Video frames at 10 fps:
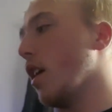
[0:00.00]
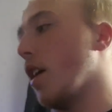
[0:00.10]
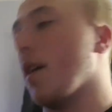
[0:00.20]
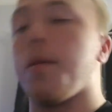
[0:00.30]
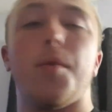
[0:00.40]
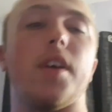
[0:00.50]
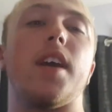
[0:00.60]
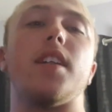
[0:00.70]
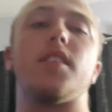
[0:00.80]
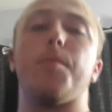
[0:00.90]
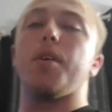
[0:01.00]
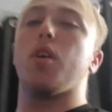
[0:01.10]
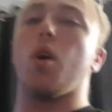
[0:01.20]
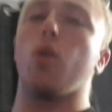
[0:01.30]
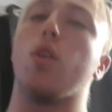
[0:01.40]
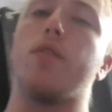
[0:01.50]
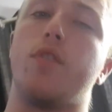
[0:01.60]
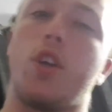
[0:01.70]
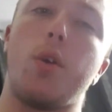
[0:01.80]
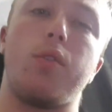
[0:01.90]
I want to get to my goal
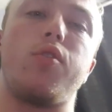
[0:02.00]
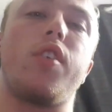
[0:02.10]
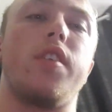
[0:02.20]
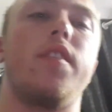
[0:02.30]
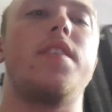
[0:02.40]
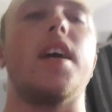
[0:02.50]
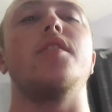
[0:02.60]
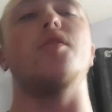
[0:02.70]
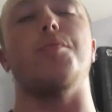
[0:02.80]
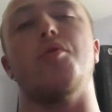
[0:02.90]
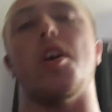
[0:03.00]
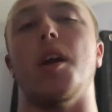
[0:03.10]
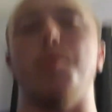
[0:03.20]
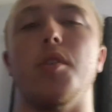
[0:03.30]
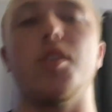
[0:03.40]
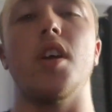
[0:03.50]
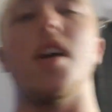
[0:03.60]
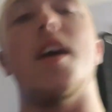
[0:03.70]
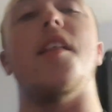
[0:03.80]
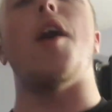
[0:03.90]
of 210 subscribers.
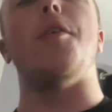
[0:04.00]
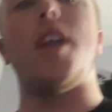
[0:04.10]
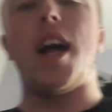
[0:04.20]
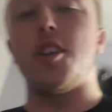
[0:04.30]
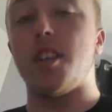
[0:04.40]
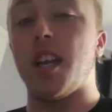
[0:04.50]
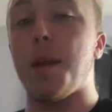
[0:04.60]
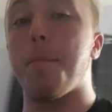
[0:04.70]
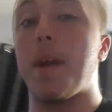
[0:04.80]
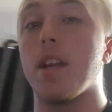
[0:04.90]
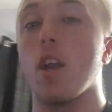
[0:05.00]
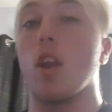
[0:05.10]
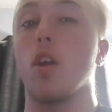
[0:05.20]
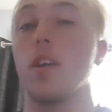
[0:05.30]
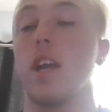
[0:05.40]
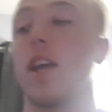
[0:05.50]
That would actually mean a lot,